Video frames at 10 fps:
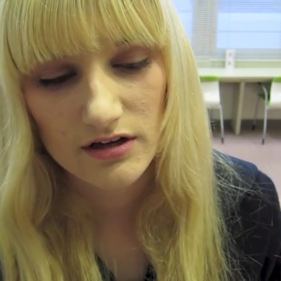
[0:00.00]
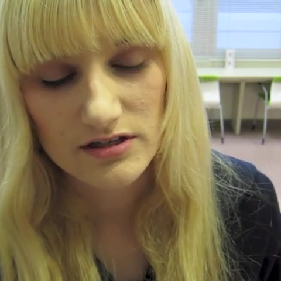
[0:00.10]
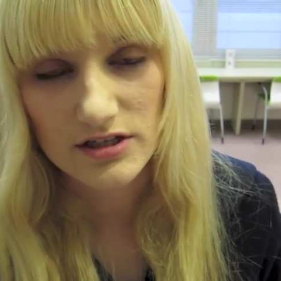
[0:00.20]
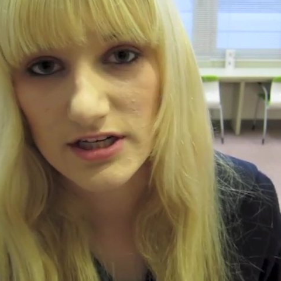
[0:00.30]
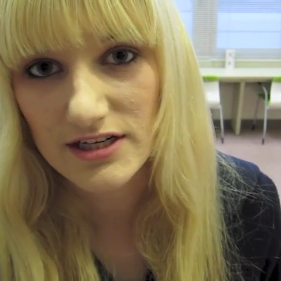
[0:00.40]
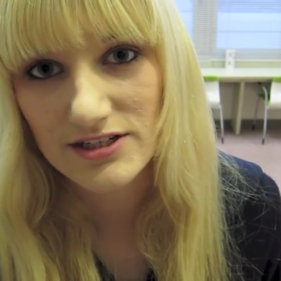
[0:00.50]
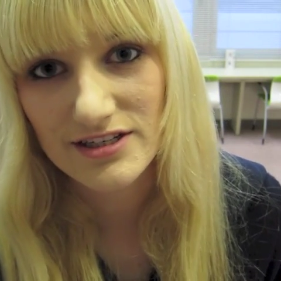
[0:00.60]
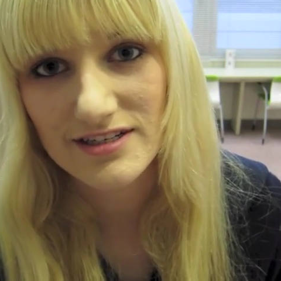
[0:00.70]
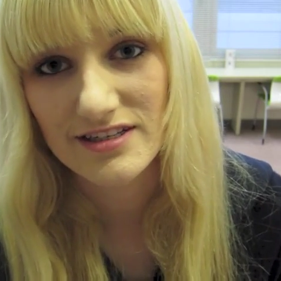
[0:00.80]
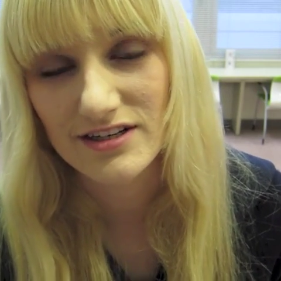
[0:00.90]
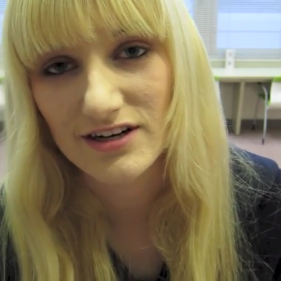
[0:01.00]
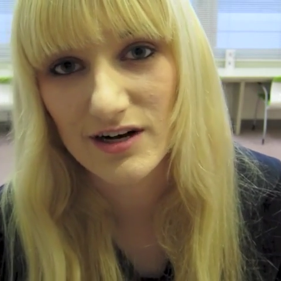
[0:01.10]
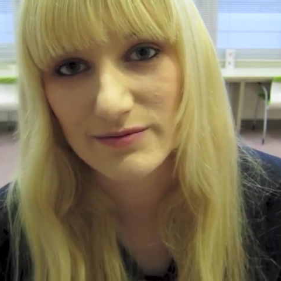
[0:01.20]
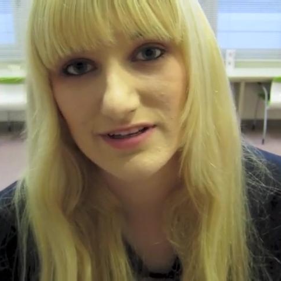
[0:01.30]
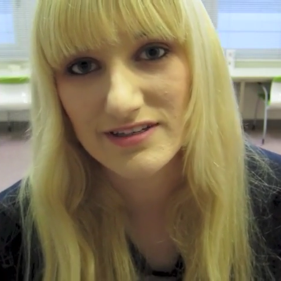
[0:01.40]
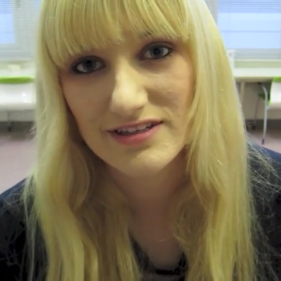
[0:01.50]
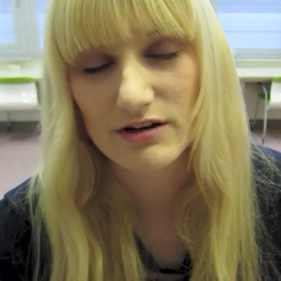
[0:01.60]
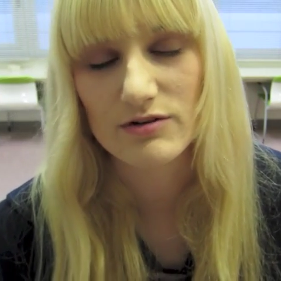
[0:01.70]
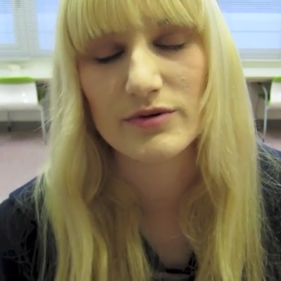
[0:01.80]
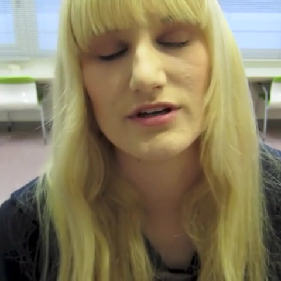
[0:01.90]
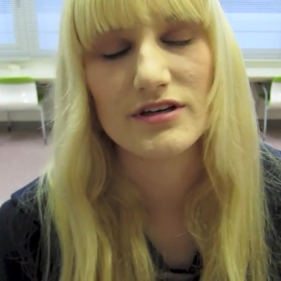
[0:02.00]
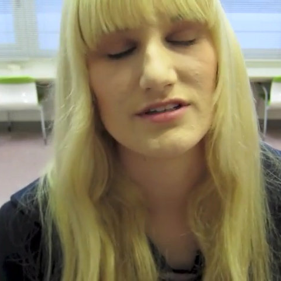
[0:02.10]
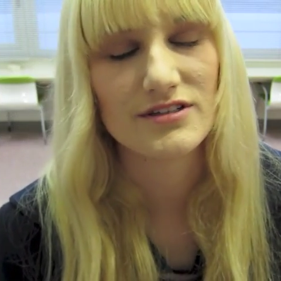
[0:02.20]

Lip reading: suggestions in the comments, I would be